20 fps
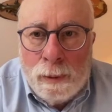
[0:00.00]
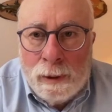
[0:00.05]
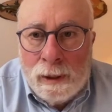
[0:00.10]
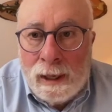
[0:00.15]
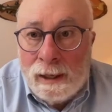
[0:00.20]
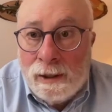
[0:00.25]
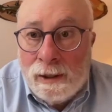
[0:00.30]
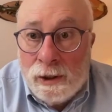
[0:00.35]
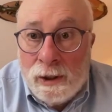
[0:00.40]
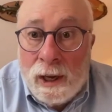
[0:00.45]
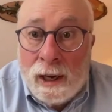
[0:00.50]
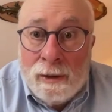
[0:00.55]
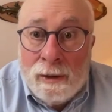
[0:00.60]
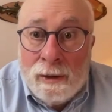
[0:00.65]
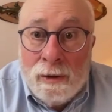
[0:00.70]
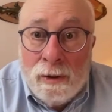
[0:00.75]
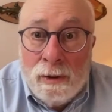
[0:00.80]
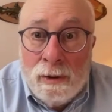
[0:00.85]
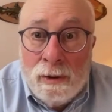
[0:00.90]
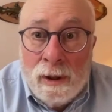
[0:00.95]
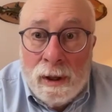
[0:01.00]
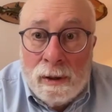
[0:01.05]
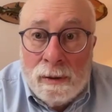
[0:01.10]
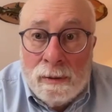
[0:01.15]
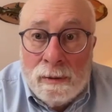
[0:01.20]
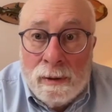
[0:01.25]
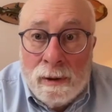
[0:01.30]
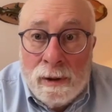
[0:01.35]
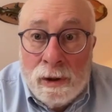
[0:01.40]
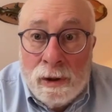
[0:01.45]
But that's not,
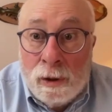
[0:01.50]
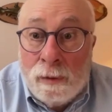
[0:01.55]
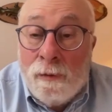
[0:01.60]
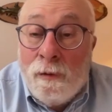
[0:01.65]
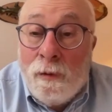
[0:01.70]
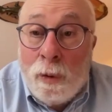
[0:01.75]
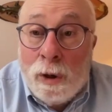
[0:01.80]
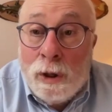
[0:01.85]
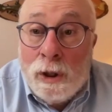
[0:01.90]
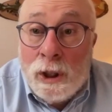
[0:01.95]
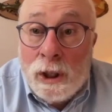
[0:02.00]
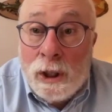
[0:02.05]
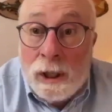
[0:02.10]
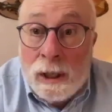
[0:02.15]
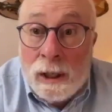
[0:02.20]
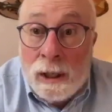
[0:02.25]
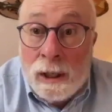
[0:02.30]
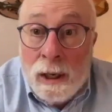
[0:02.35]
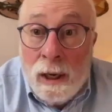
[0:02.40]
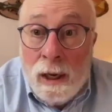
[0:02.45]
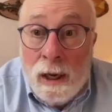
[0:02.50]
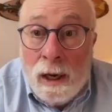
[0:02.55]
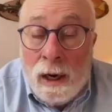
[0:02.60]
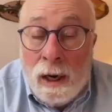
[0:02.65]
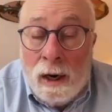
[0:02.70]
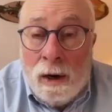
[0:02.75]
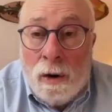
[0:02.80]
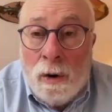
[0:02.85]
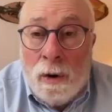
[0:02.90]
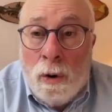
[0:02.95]
it's unfortunate
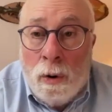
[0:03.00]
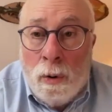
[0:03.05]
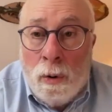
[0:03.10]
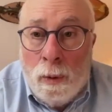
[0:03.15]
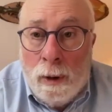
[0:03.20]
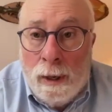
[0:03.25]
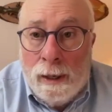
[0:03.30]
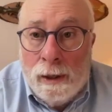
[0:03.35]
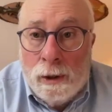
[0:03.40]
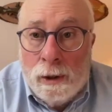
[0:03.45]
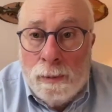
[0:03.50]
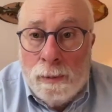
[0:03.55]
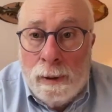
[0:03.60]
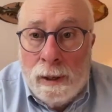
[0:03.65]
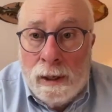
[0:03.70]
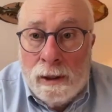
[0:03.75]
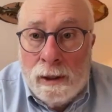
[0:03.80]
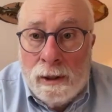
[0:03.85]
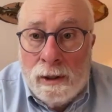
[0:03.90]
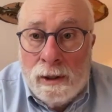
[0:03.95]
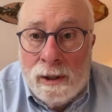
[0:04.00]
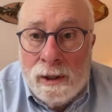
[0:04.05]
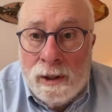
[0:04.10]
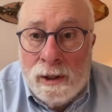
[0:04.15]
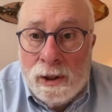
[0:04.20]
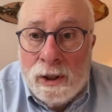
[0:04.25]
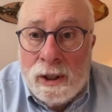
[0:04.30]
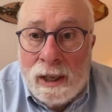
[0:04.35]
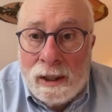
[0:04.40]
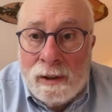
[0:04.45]
always, but this
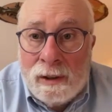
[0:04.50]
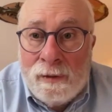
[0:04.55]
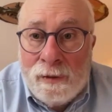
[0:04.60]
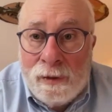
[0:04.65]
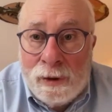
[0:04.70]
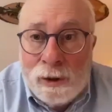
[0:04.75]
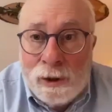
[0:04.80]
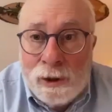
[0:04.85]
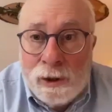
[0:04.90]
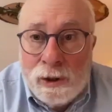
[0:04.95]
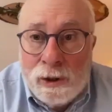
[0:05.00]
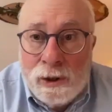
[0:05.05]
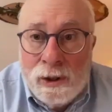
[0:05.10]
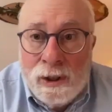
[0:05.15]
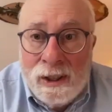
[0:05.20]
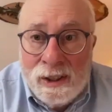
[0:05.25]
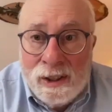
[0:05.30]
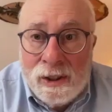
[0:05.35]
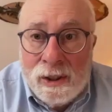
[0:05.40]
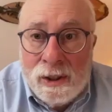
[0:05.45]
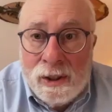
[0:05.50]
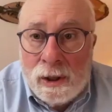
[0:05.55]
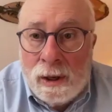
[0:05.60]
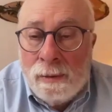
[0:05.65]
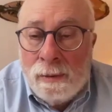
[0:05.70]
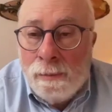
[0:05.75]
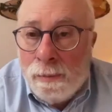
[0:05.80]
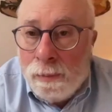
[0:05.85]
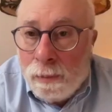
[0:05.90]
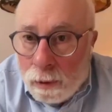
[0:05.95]
is not the first instance
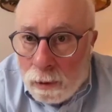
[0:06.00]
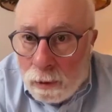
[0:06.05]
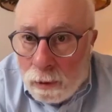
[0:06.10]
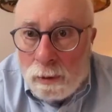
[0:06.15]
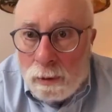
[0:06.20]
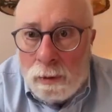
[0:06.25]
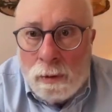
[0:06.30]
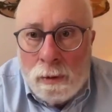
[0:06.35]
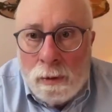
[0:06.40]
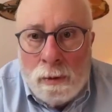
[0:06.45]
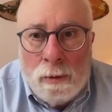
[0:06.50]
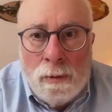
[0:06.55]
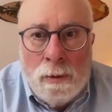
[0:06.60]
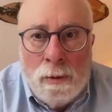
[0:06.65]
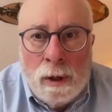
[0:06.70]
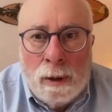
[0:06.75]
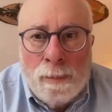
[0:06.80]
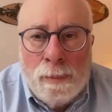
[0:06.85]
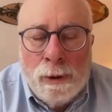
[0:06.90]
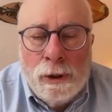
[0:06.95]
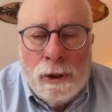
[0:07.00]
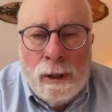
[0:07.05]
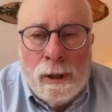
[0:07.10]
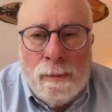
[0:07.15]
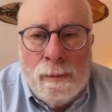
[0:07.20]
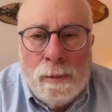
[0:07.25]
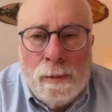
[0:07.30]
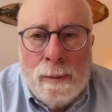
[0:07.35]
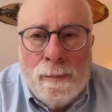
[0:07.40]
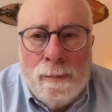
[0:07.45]
I've put some
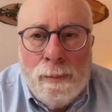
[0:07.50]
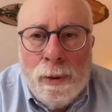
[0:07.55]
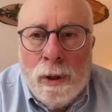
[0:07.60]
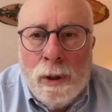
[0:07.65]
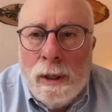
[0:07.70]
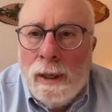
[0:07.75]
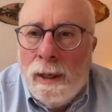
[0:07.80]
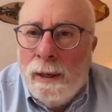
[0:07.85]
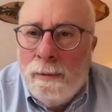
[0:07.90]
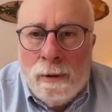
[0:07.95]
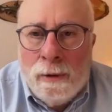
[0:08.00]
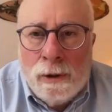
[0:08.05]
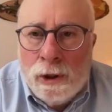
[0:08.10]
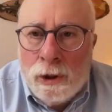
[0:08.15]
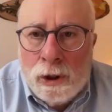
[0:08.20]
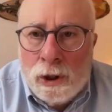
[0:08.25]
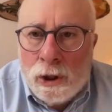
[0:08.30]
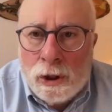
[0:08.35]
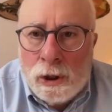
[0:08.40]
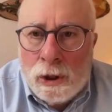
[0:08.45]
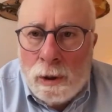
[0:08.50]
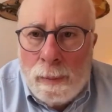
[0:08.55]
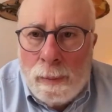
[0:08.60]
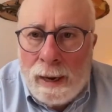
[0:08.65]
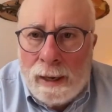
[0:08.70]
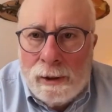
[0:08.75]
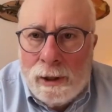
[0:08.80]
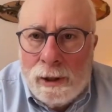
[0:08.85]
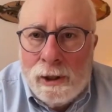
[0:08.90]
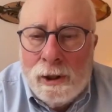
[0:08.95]
in my book, and it isn't just
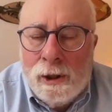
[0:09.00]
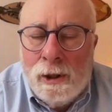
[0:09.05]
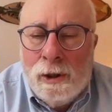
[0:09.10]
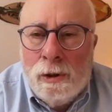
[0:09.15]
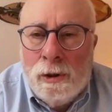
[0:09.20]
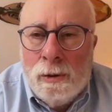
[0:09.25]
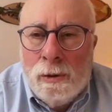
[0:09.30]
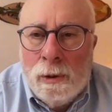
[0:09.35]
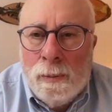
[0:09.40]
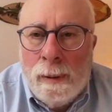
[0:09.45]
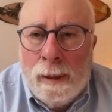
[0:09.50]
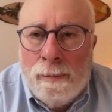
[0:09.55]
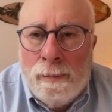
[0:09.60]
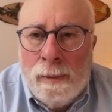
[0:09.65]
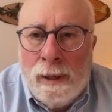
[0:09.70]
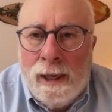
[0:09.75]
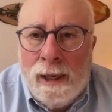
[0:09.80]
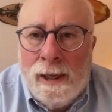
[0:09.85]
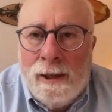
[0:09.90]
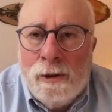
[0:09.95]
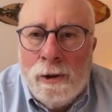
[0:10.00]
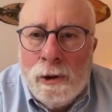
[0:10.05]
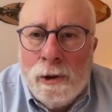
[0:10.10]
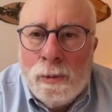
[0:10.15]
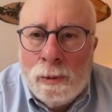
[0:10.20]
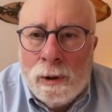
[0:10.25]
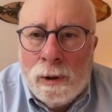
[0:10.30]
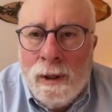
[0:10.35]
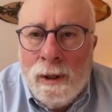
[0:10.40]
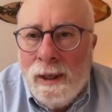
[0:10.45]
about this issue. It's about many issues
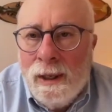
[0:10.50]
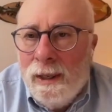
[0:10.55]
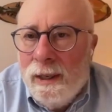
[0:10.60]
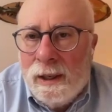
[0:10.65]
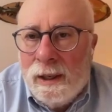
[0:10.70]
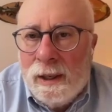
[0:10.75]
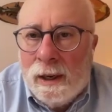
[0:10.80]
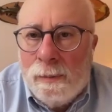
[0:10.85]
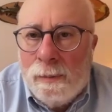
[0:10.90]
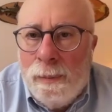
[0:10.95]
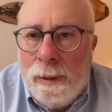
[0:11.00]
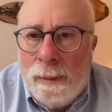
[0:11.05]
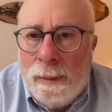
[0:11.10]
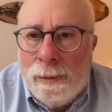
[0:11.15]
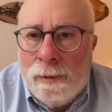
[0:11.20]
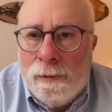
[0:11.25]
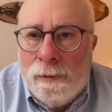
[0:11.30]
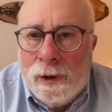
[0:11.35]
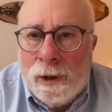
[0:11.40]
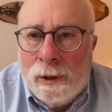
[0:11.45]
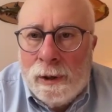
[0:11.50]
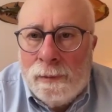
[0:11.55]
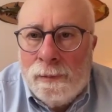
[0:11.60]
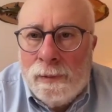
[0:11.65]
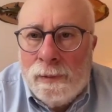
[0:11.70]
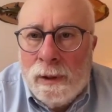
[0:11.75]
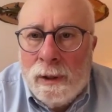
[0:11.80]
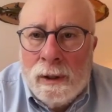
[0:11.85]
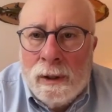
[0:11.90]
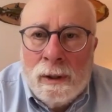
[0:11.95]
where young people feel
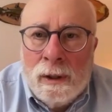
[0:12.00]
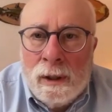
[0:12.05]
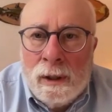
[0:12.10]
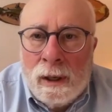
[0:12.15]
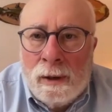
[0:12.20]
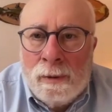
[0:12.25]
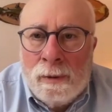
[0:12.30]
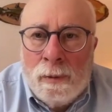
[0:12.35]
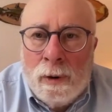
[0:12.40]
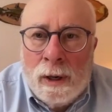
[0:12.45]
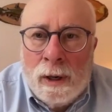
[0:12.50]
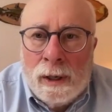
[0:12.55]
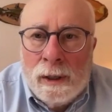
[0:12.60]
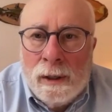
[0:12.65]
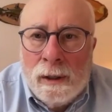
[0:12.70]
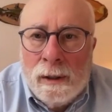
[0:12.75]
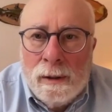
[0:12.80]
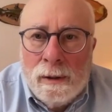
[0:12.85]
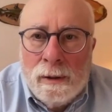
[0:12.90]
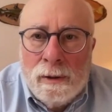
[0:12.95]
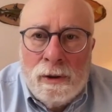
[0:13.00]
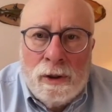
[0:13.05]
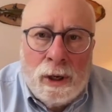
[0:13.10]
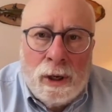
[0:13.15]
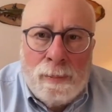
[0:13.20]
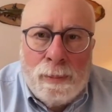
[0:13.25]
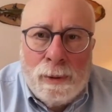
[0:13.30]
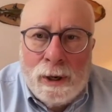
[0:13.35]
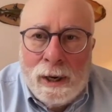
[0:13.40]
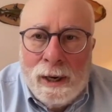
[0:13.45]
they don't want to
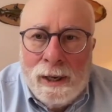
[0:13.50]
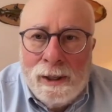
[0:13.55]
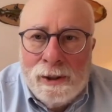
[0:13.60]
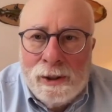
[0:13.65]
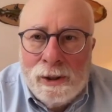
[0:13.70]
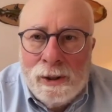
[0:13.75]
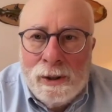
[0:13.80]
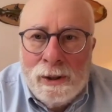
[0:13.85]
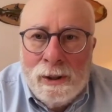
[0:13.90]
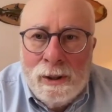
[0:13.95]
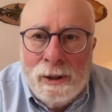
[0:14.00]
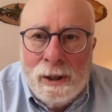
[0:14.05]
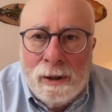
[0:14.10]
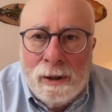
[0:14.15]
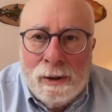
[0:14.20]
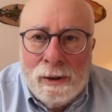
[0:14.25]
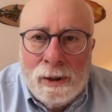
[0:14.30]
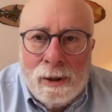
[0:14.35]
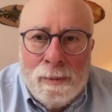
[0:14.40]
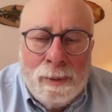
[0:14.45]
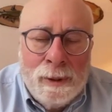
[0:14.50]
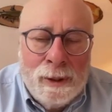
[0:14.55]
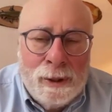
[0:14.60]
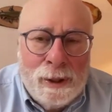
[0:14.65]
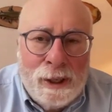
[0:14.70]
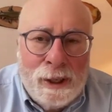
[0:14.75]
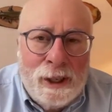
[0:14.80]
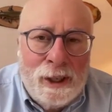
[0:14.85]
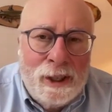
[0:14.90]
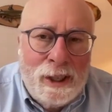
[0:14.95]
jeopardize it, the
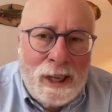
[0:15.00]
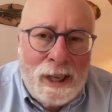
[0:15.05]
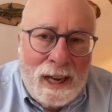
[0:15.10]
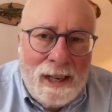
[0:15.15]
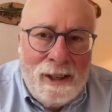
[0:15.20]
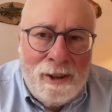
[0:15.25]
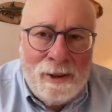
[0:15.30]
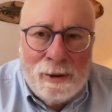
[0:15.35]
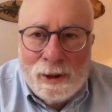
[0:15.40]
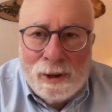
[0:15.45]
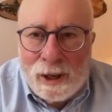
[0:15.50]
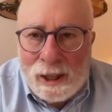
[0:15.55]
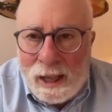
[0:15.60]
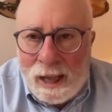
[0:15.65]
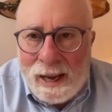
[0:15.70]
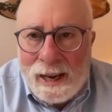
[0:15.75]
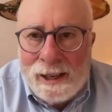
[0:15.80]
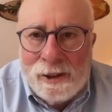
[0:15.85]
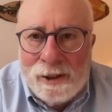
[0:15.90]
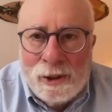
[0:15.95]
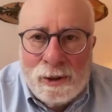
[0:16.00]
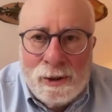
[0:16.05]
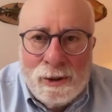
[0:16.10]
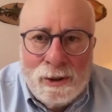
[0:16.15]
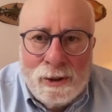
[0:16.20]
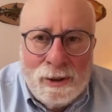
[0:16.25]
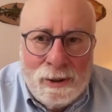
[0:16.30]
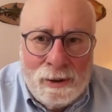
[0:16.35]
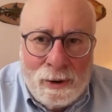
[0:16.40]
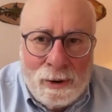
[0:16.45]
ability to date or class or
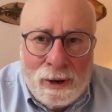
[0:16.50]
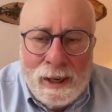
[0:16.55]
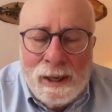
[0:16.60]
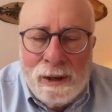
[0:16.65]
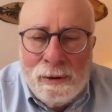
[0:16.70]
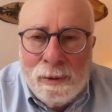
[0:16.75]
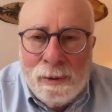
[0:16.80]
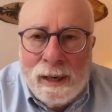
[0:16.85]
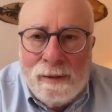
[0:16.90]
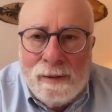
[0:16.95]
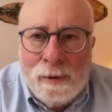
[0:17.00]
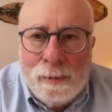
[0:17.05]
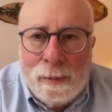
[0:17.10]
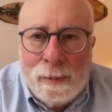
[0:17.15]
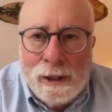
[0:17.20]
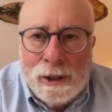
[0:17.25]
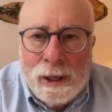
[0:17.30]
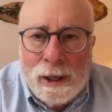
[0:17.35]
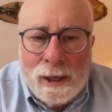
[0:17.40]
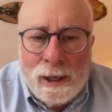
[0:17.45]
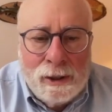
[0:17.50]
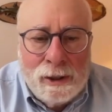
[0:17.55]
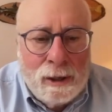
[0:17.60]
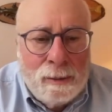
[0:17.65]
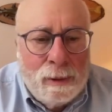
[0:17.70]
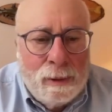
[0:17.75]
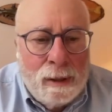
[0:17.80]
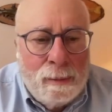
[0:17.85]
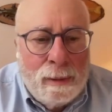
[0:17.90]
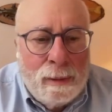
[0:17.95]
grade or whatever by saying
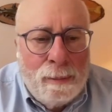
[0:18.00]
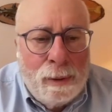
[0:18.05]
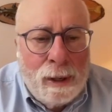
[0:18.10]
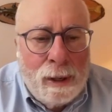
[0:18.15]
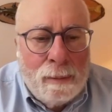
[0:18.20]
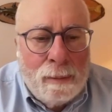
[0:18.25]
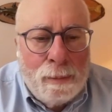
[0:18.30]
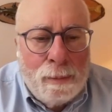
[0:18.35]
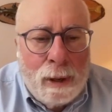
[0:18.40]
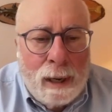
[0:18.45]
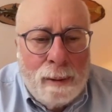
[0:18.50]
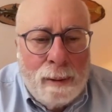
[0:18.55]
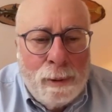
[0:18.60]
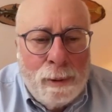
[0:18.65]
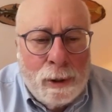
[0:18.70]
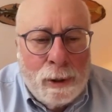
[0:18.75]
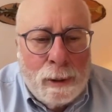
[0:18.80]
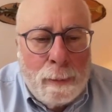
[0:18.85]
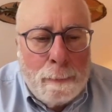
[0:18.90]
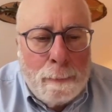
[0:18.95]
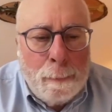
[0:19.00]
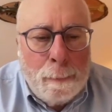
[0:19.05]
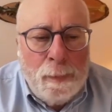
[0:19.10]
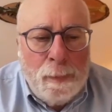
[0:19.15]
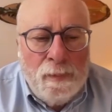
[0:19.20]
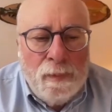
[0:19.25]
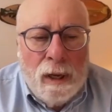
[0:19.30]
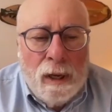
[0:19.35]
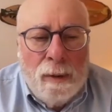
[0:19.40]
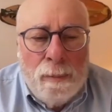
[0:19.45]
something that might be unpopular.
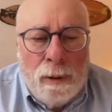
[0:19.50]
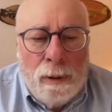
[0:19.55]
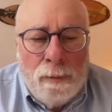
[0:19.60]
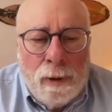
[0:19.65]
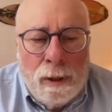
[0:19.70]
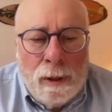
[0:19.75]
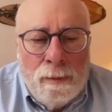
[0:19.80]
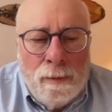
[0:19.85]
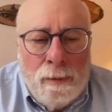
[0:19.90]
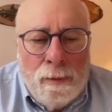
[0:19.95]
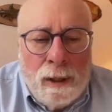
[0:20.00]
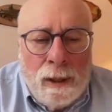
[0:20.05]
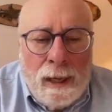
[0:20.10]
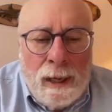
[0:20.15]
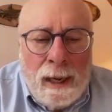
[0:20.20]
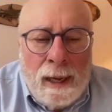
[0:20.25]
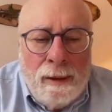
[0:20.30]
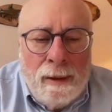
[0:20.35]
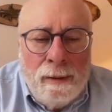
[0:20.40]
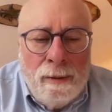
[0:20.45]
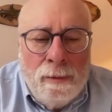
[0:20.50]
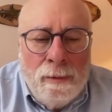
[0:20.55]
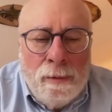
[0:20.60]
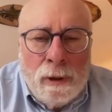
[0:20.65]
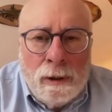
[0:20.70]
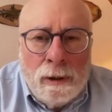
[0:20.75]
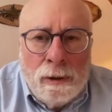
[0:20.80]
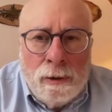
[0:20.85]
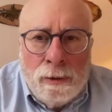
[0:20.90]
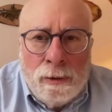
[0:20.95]
But
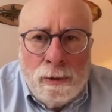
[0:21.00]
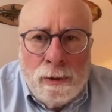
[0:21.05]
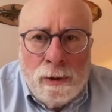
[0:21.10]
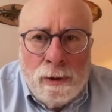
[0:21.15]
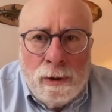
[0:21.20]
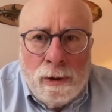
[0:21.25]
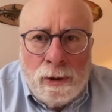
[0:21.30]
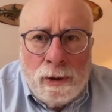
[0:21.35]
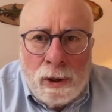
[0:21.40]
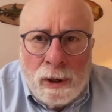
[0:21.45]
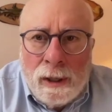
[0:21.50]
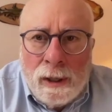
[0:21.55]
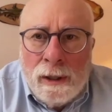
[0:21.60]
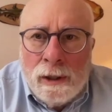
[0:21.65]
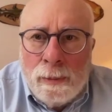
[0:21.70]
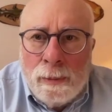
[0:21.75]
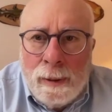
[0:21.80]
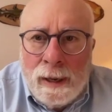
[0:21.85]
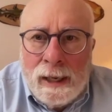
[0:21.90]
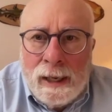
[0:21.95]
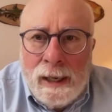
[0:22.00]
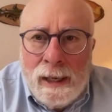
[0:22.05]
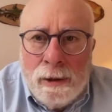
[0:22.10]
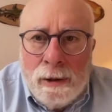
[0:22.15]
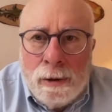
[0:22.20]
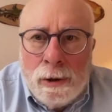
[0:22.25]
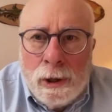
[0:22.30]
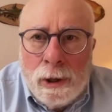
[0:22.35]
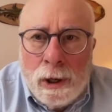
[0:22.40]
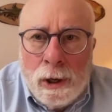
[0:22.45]
what started this about a
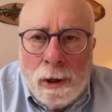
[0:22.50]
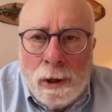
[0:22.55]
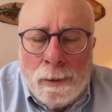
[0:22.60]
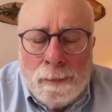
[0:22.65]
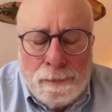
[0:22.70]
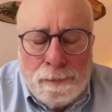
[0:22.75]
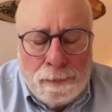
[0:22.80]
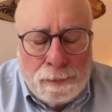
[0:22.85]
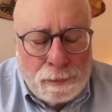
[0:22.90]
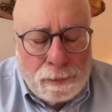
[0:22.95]
year ago,